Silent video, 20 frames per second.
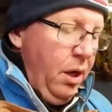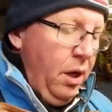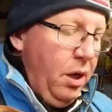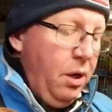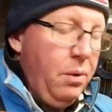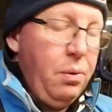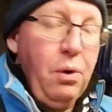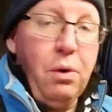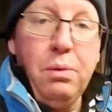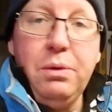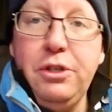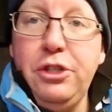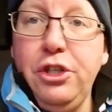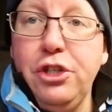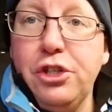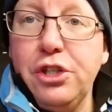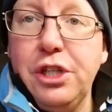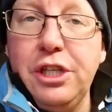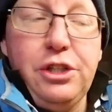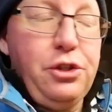Now what we
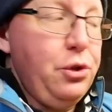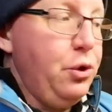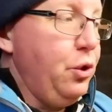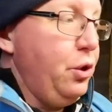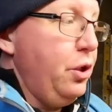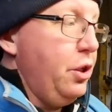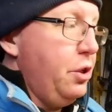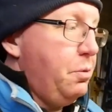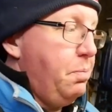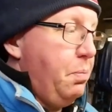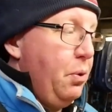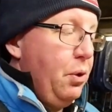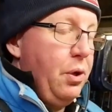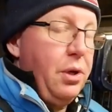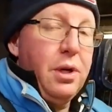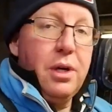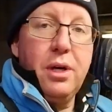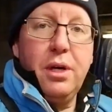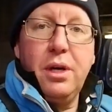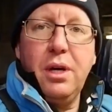usually do is put
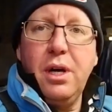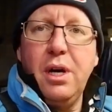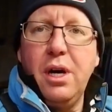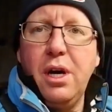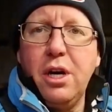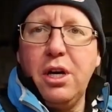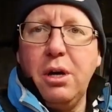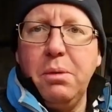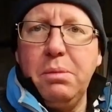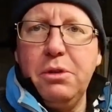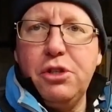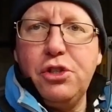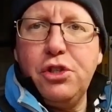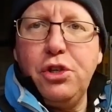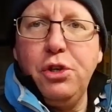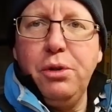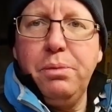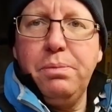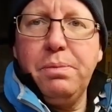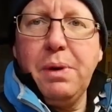a couple
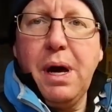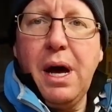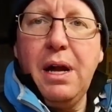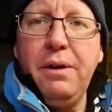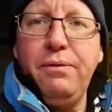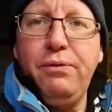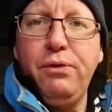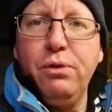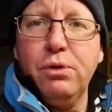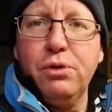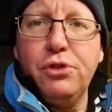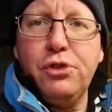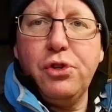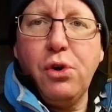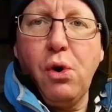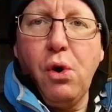of handfuls